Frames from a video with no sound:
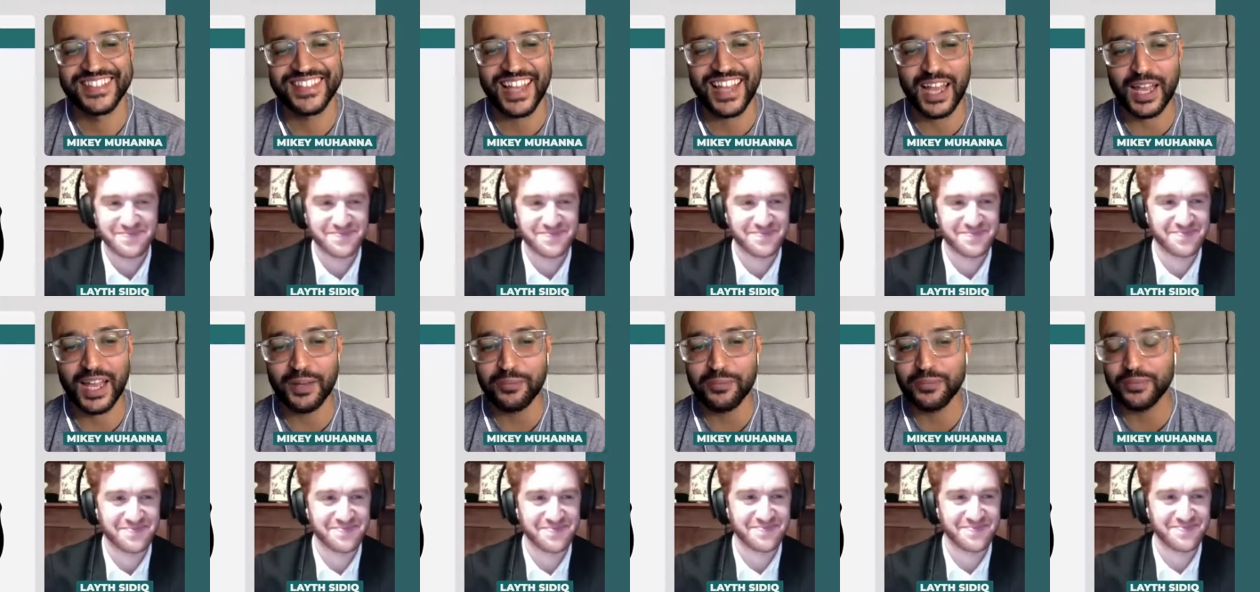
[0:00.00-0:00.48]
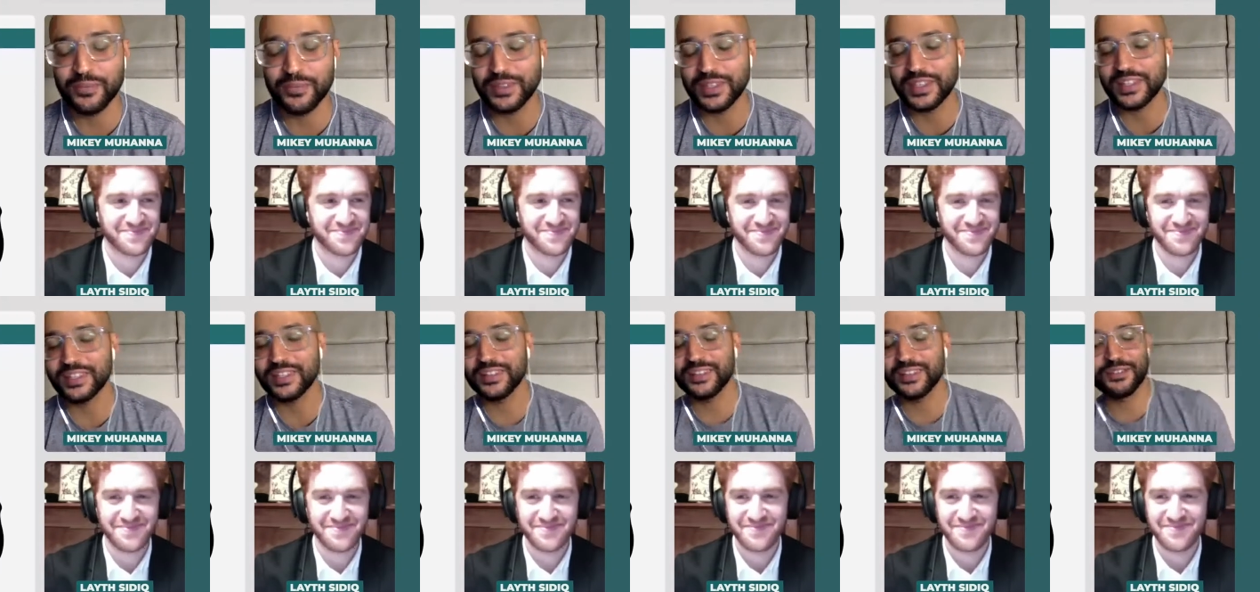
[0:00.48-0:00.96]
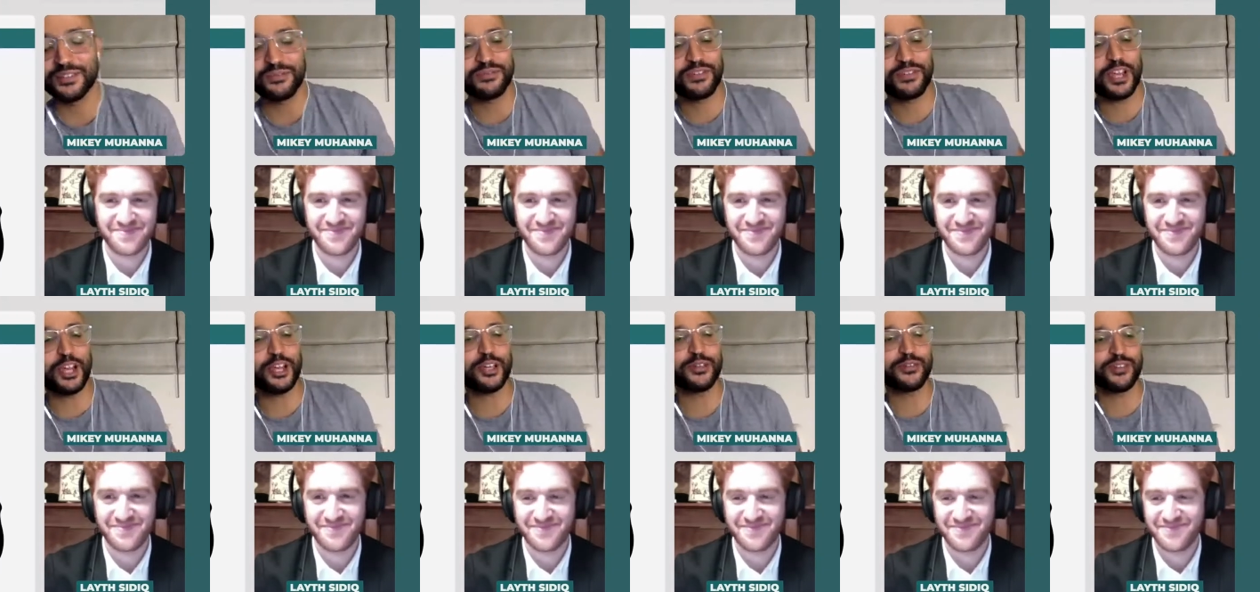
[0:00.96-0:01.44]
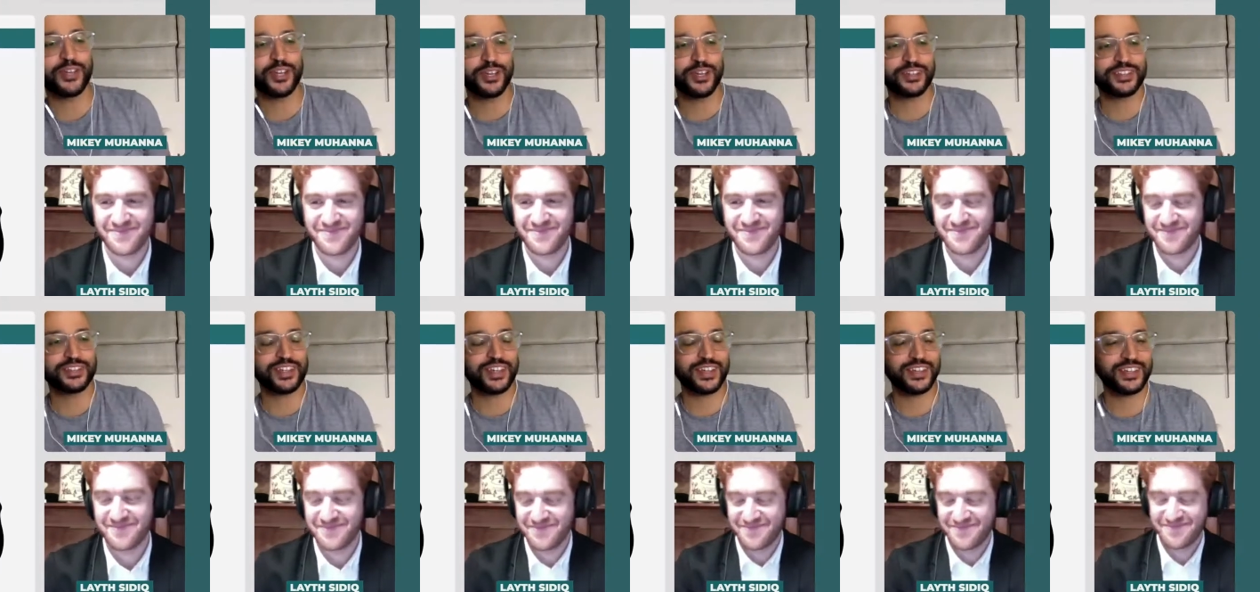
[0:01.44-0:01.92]
Speaker 1: I'm eh, eh, very, very
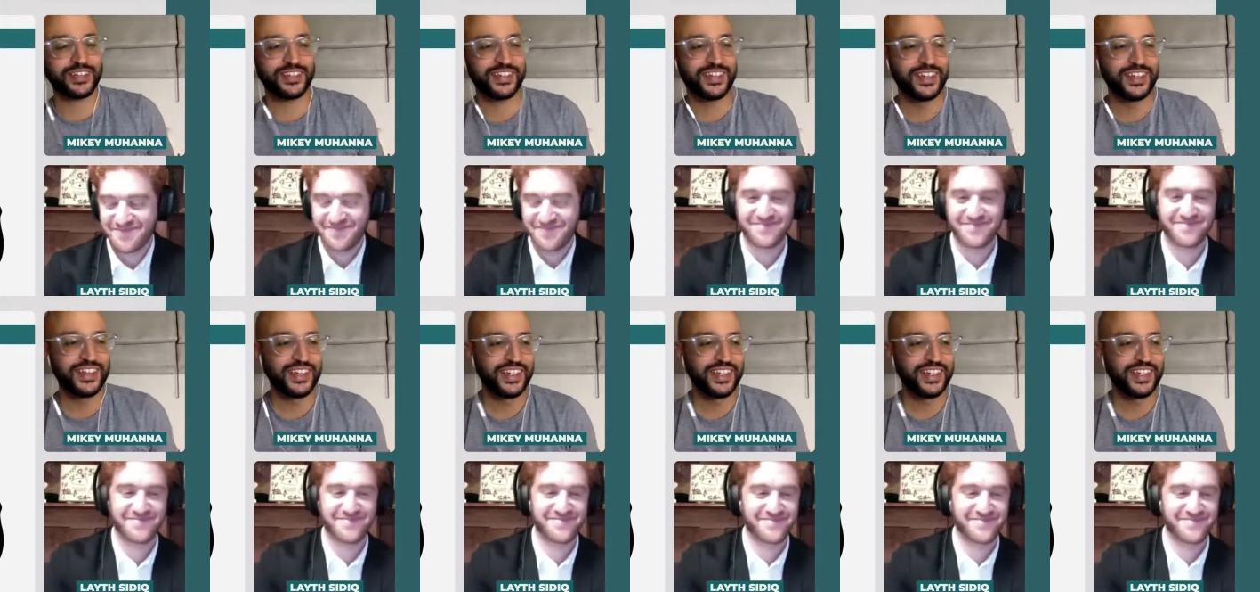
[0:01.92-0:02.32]
excited.